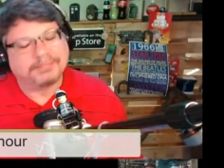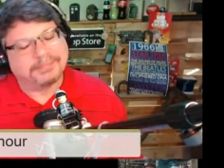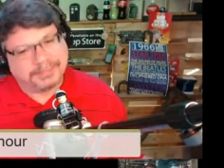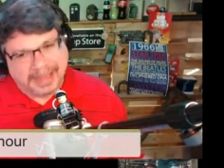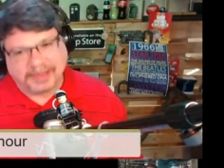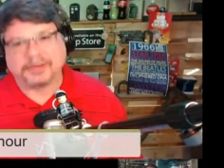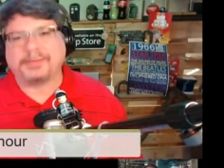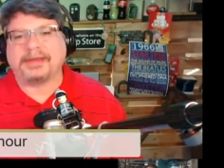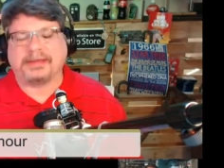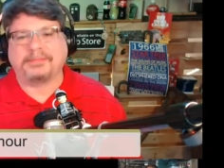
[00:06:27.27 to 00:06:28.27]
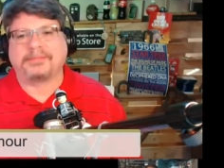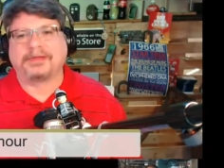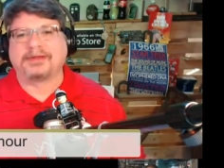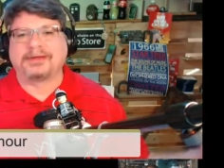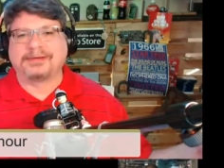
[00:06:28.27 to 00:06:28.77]
that could be,
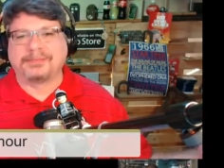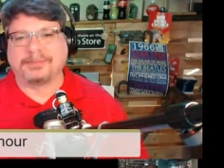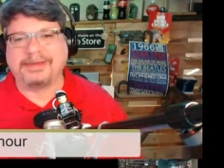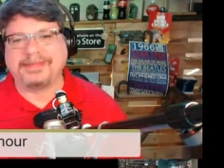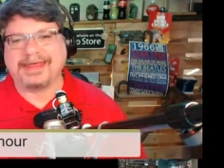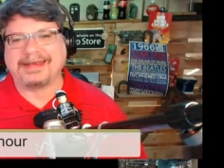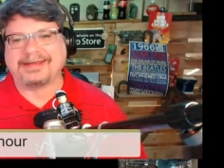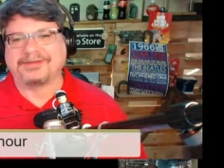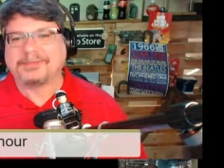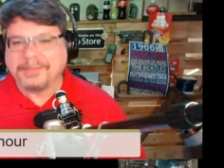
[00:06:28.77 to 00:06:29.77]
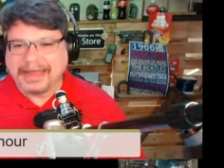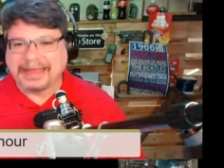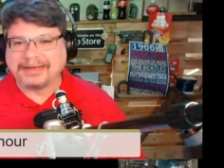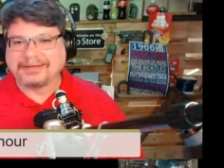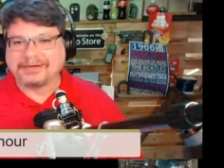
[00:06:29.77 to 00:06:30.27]
but be that as it
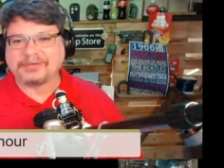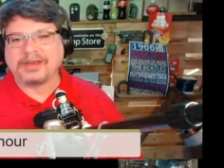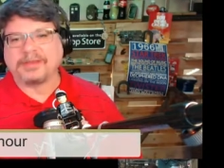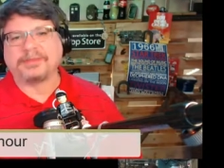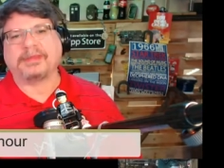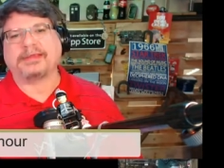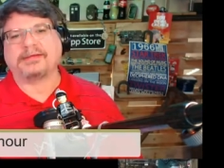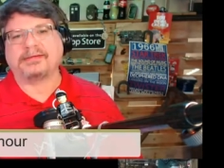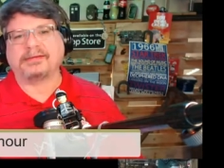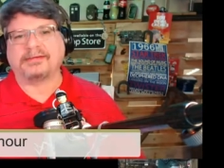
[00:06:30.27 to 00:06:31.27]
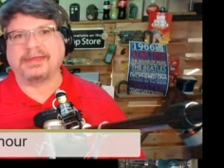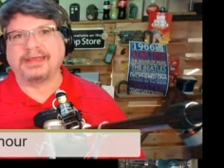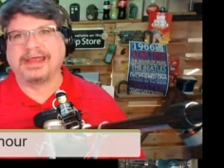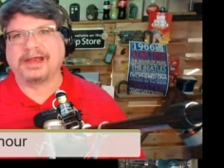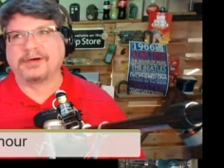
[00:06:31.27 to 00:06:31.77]
may, there's nothing
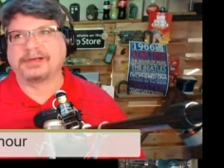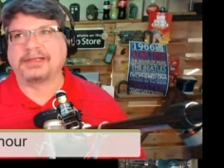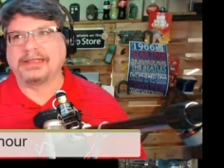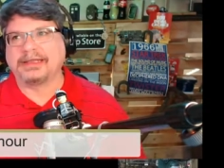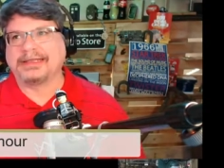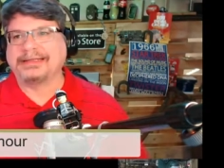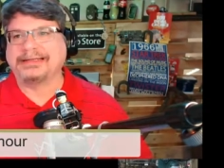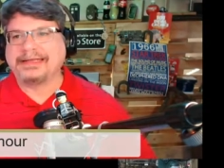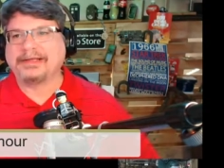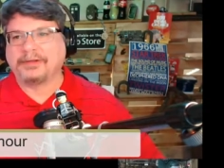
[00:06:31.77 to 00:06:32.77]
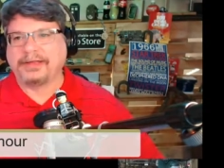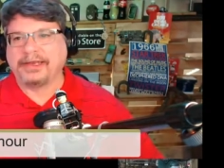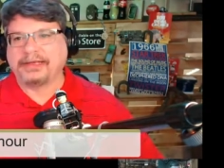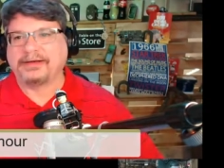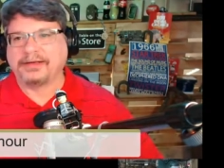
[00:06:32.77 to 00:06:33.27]
inherently illegal in
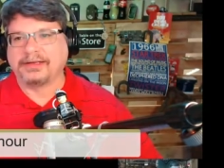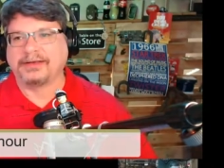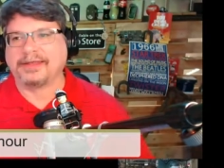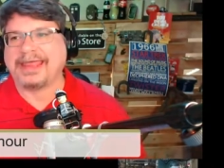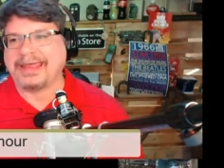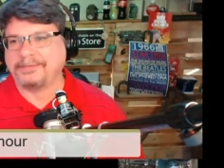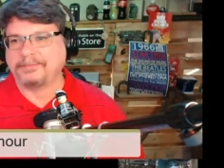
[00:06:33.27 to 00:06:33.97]
it in the game.